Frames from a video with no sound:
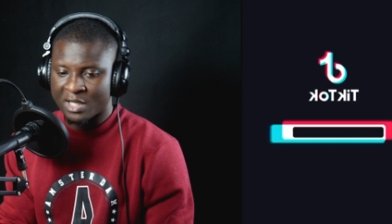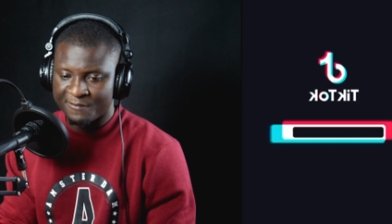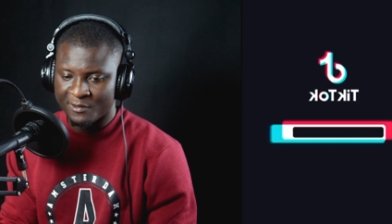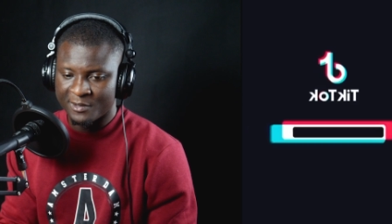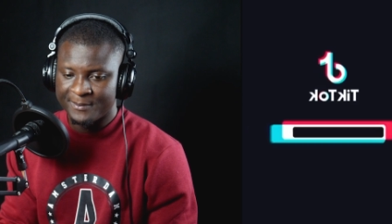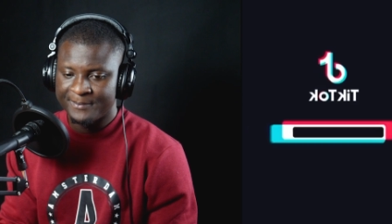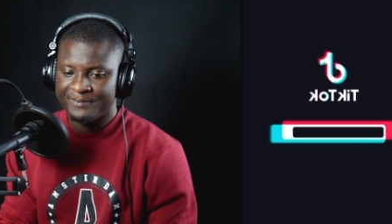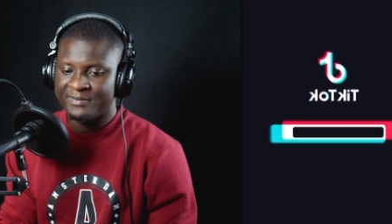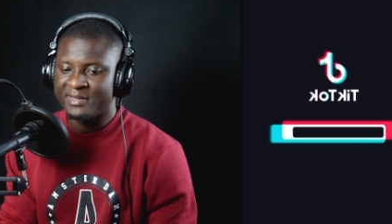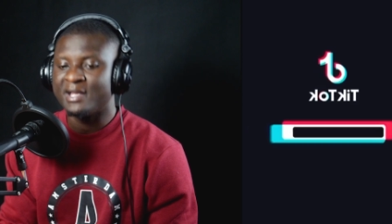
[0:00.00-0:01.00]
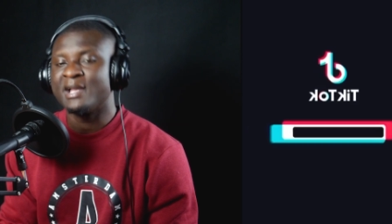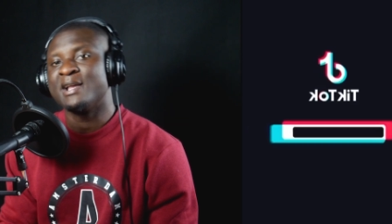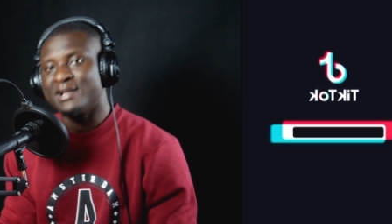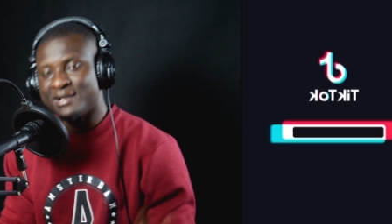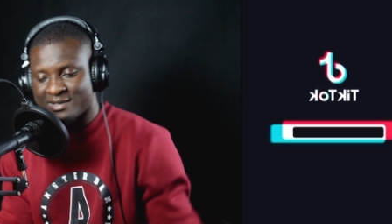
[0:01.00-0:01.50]
out for.
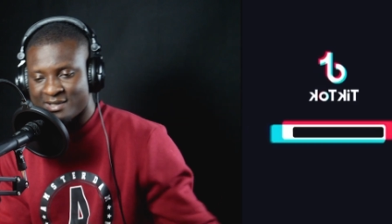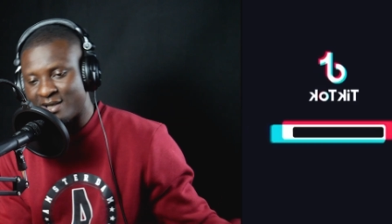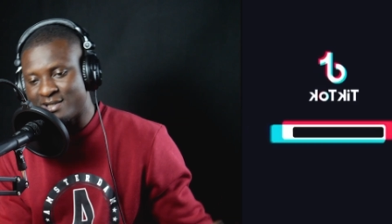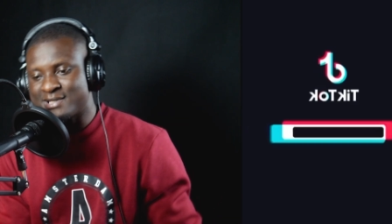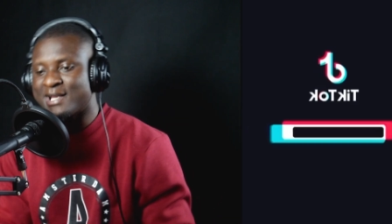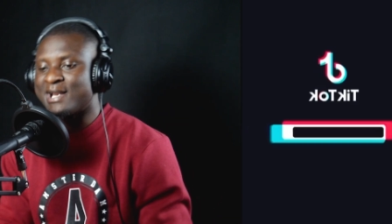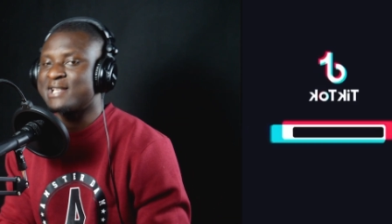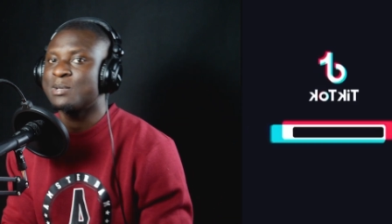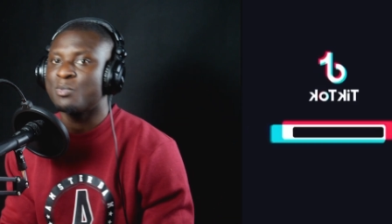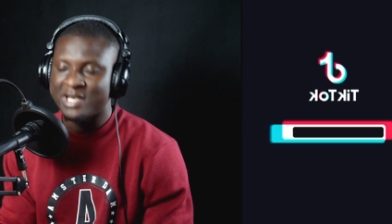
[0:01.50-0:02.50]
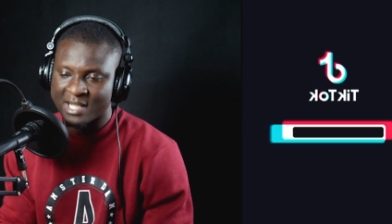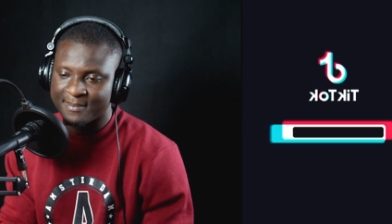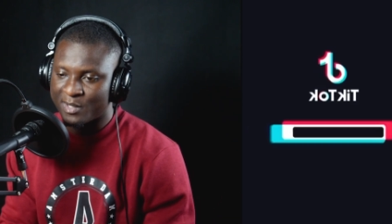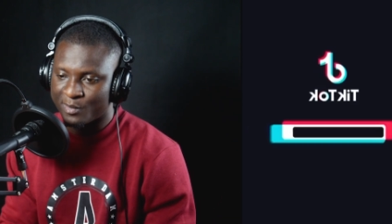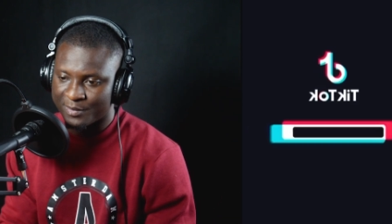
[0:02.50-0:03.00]
This is an answer more
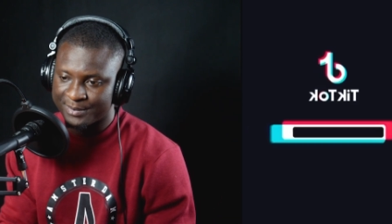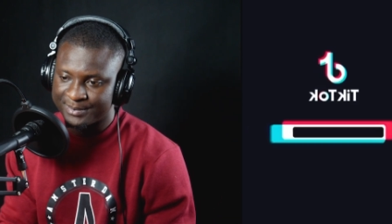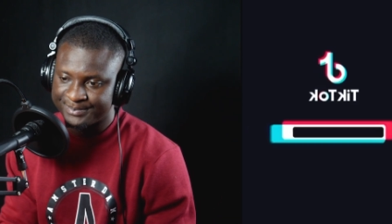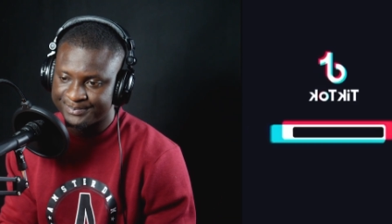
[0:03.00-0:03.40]
dear banana.